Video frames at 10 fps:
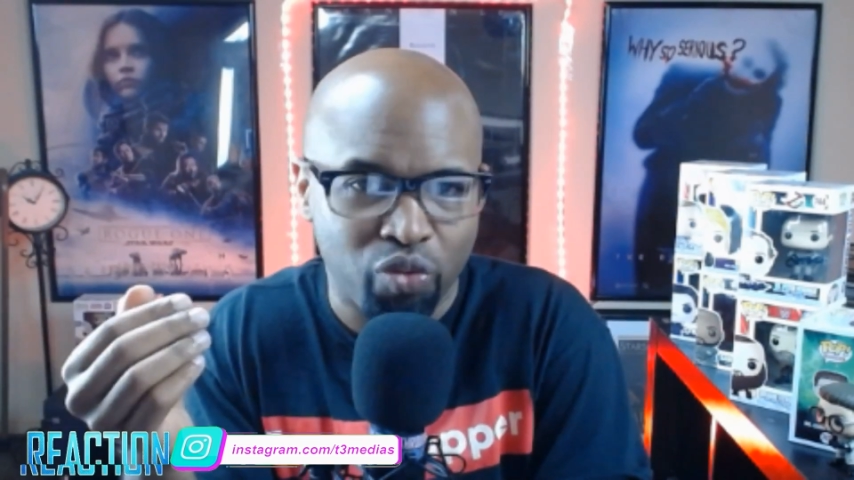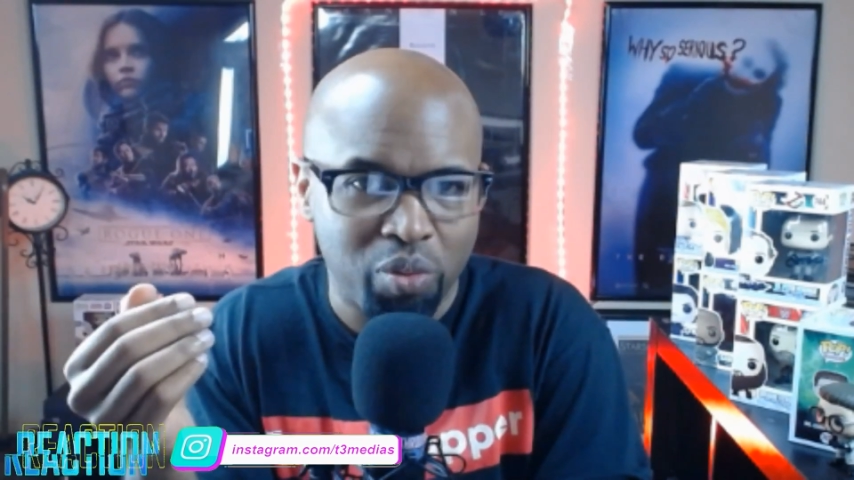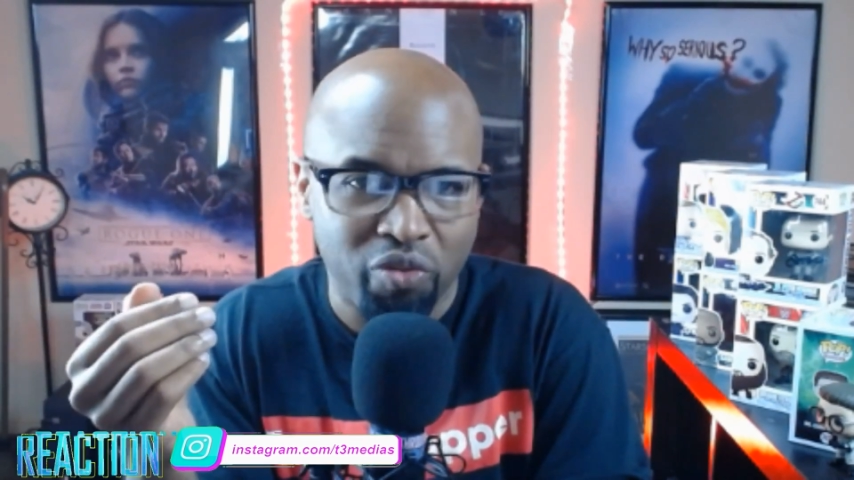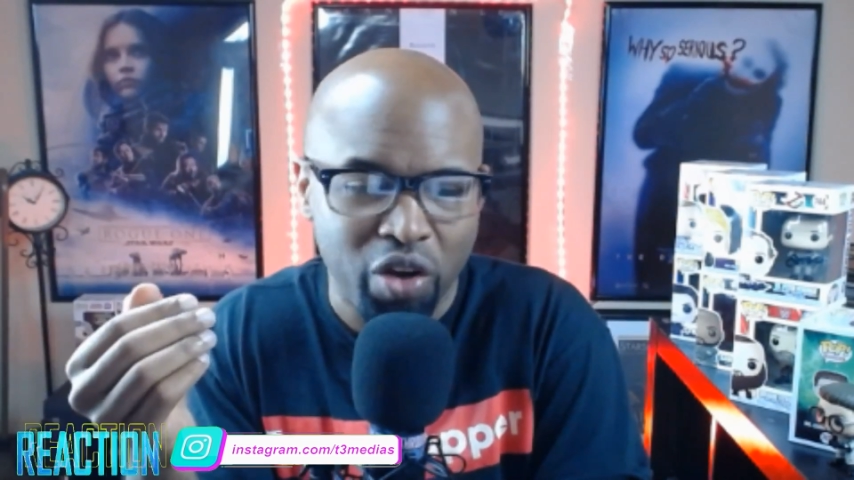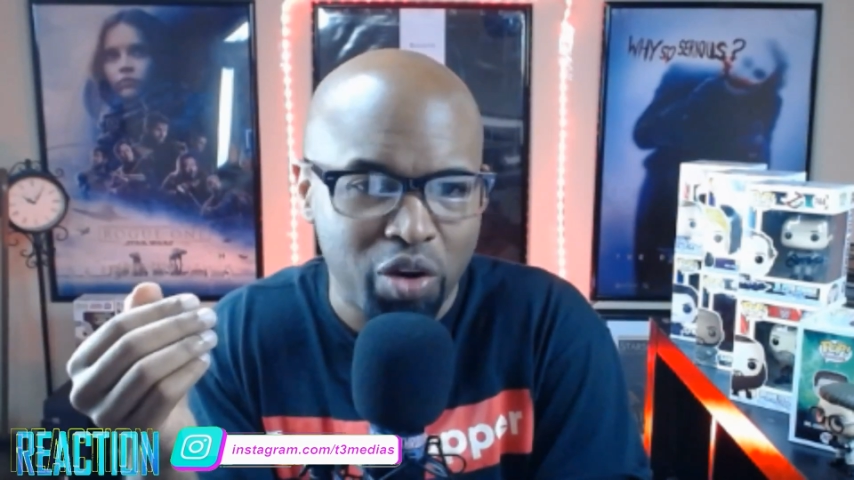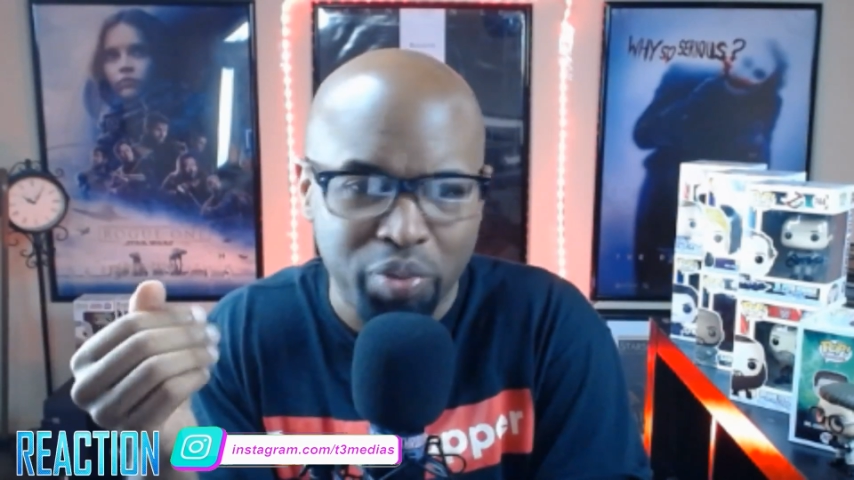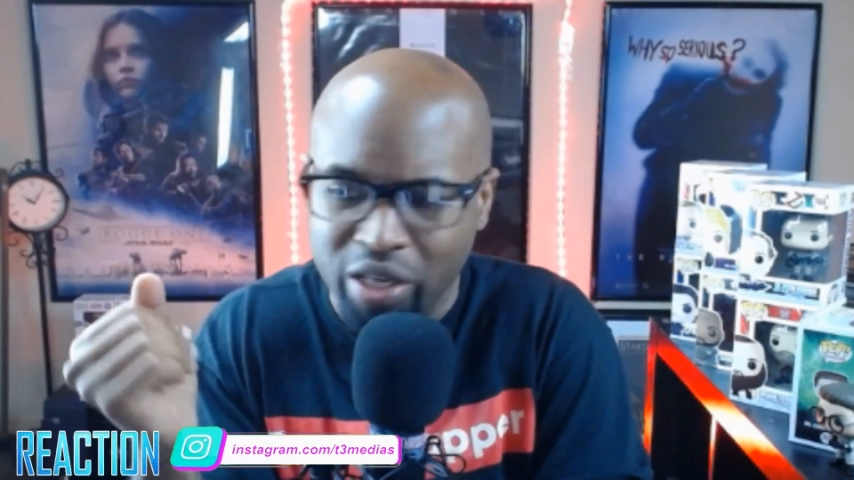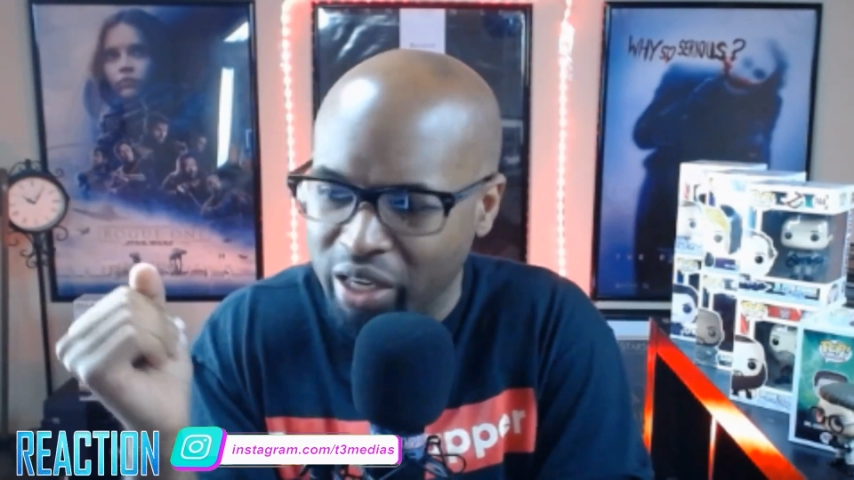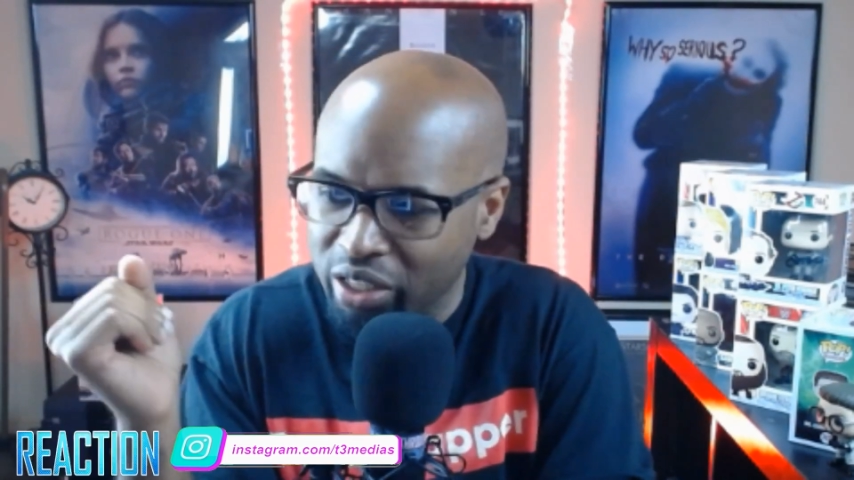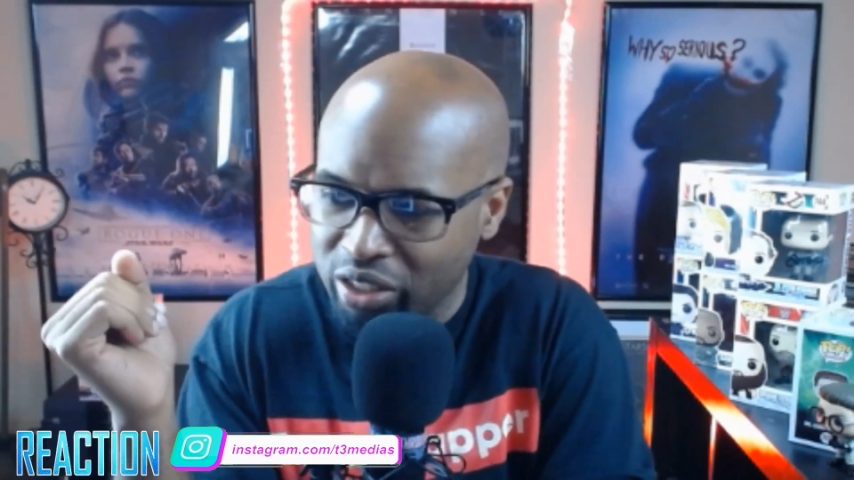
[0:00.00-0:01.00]
from the very
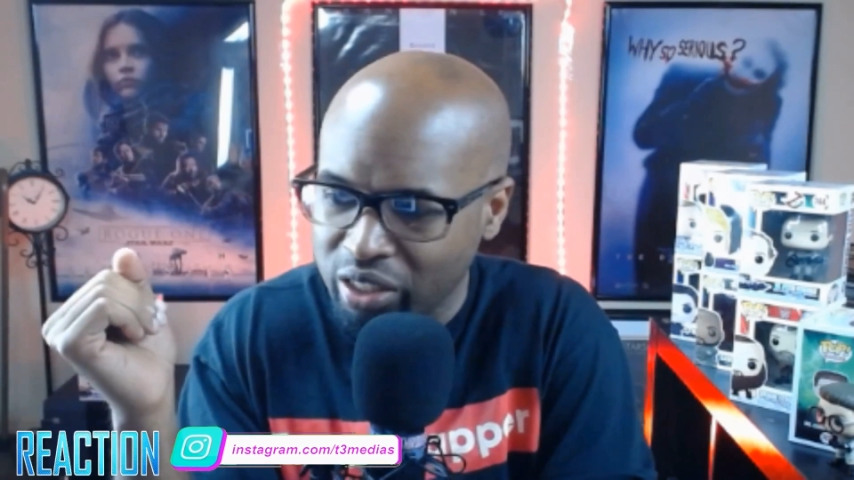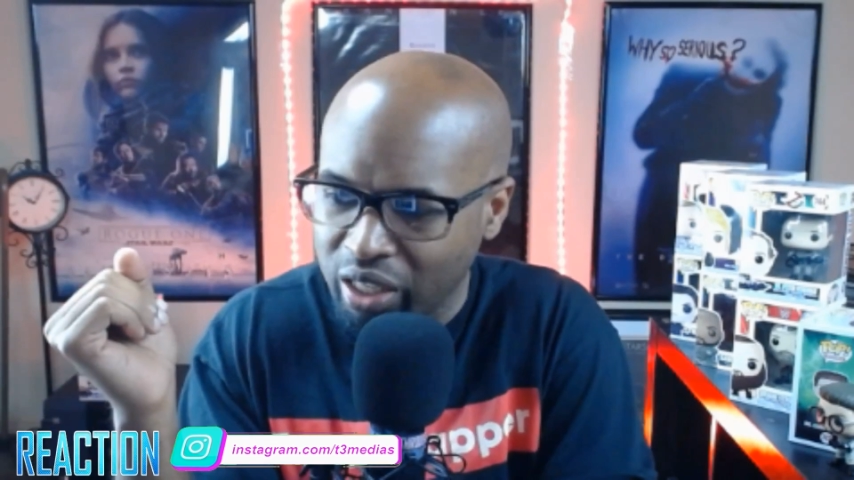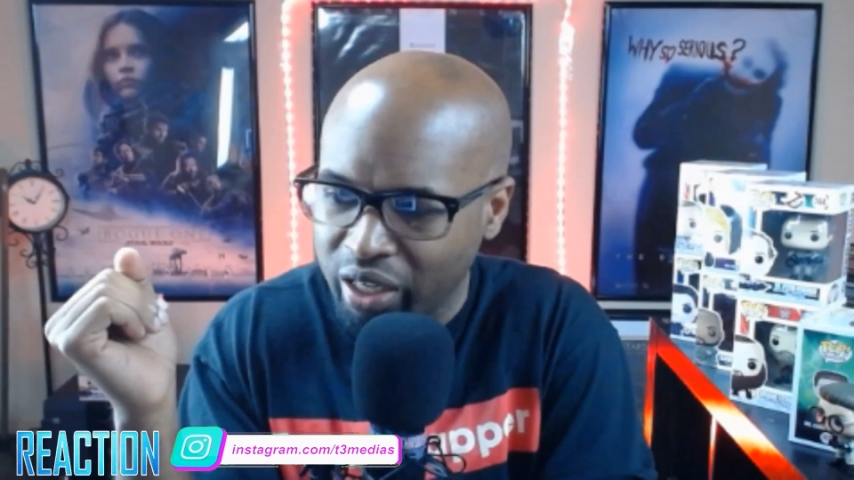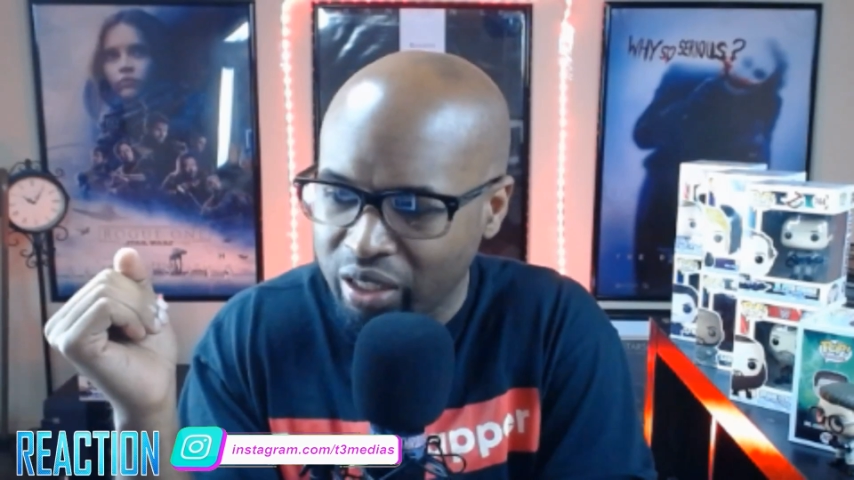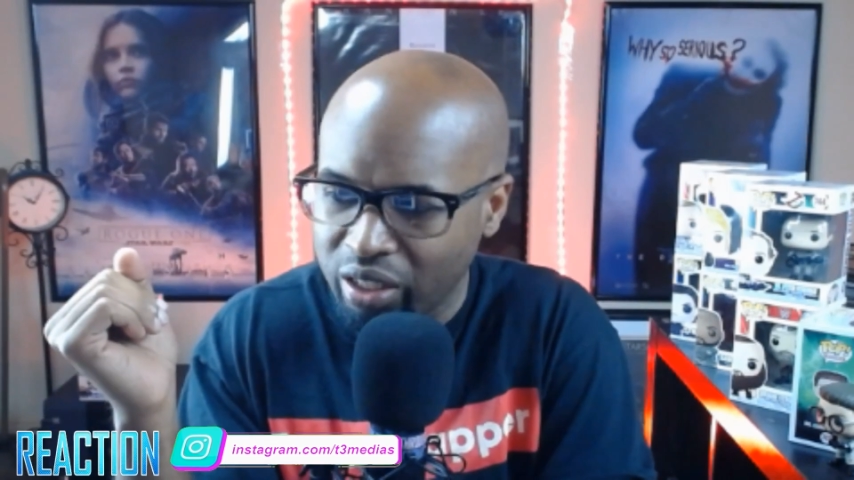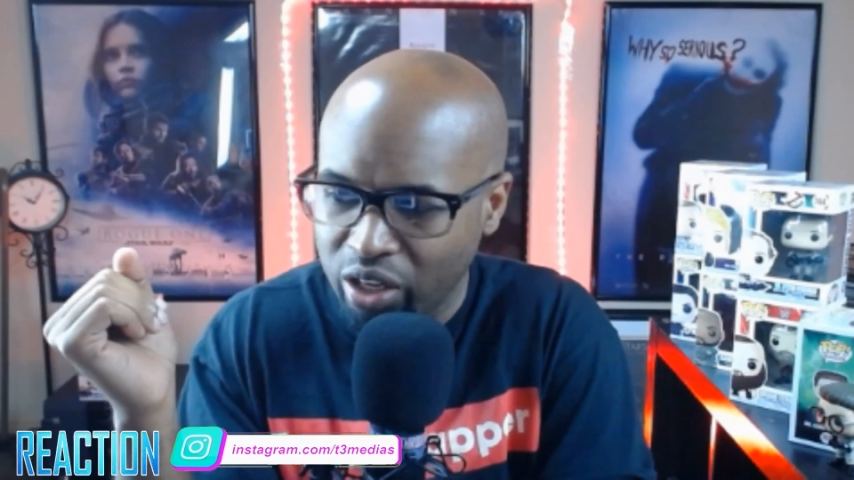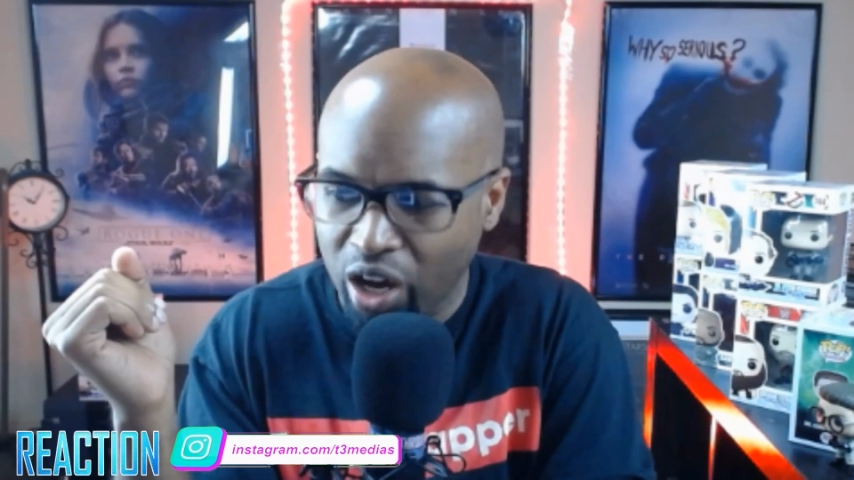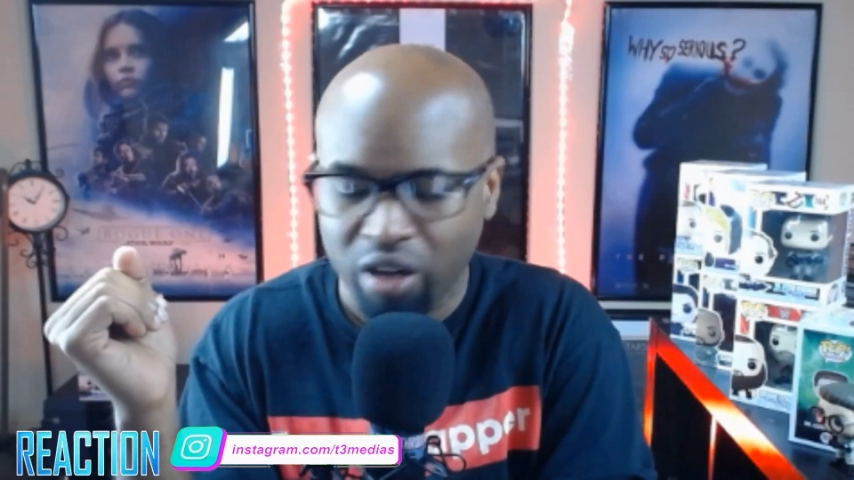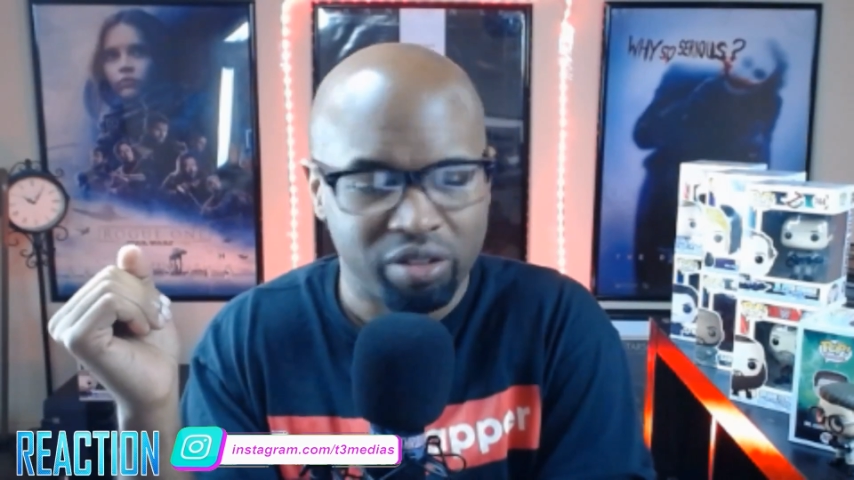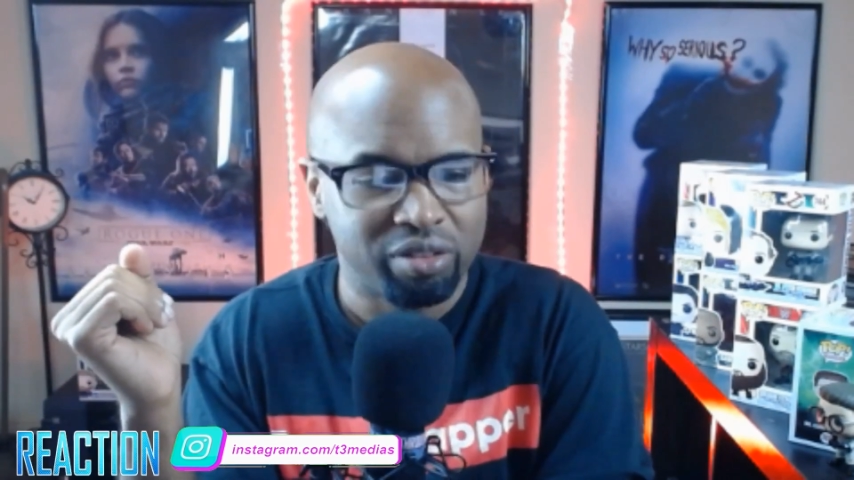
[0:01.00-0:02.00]
beginning, she's like,
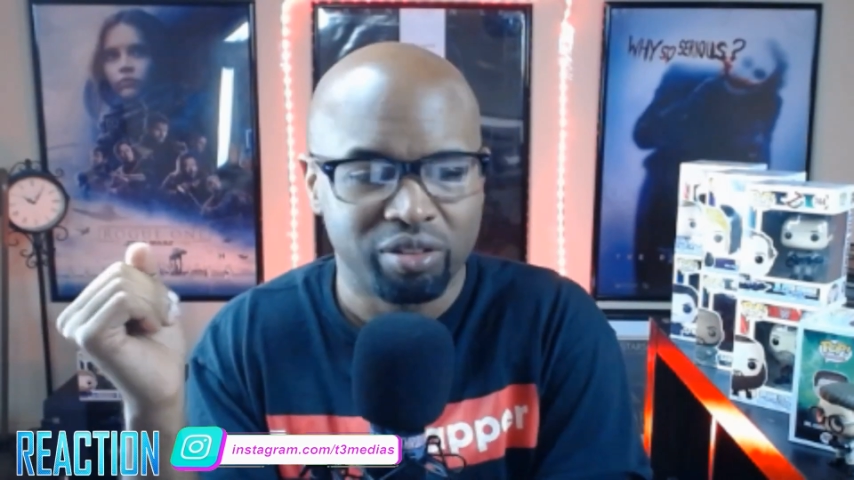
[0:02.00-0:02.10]
no,